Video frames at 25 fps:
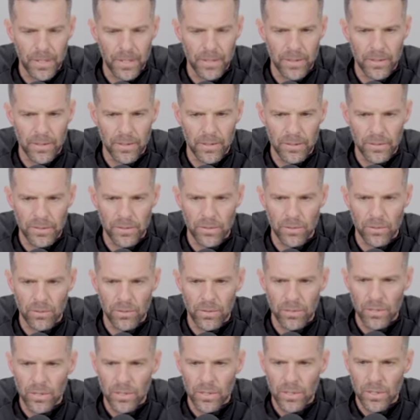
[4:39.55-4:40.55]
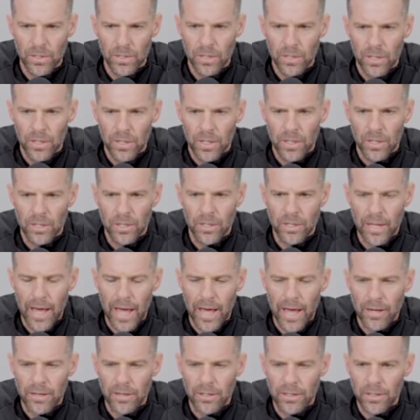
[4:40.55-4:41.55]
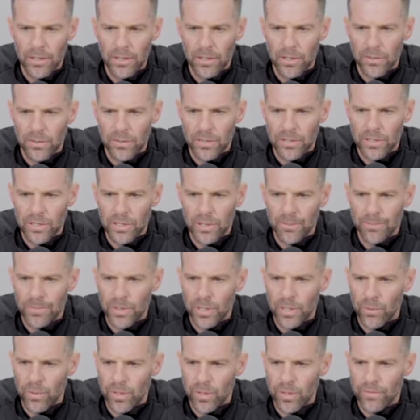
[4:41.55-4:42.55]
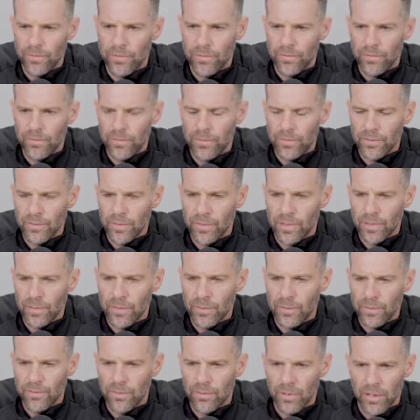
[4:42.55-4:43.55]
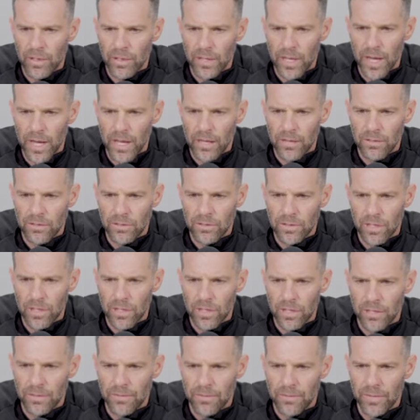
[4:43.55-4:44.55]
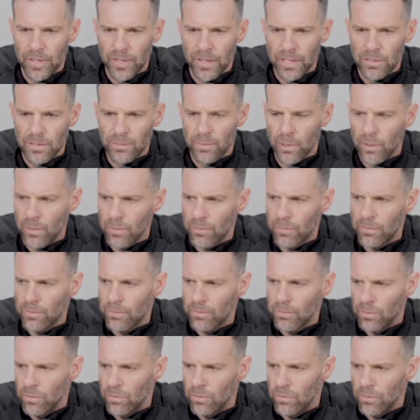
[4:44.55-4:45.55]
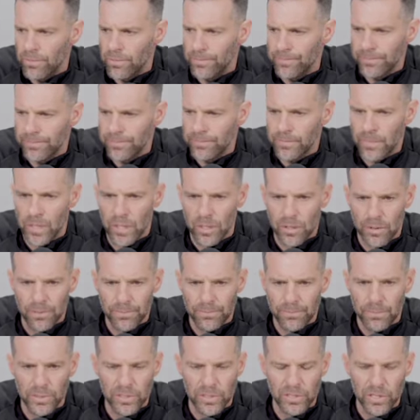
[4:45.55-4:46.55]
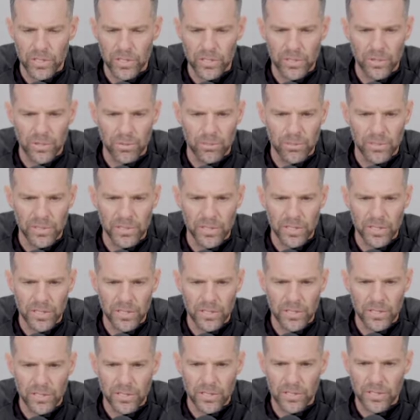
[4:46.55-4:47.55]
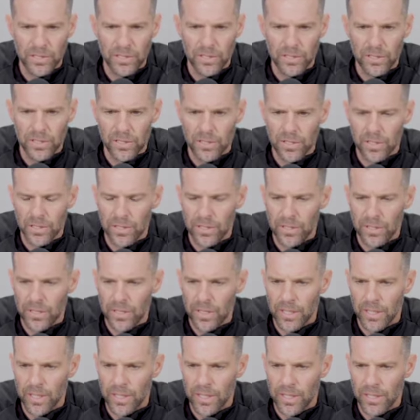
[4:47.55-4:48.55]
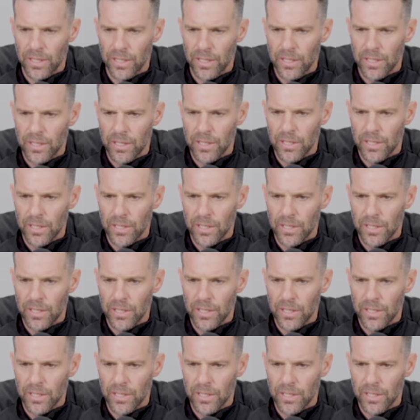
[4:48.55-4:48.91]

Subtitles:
So that is something we've looked at and tried to fix, both through positional positions and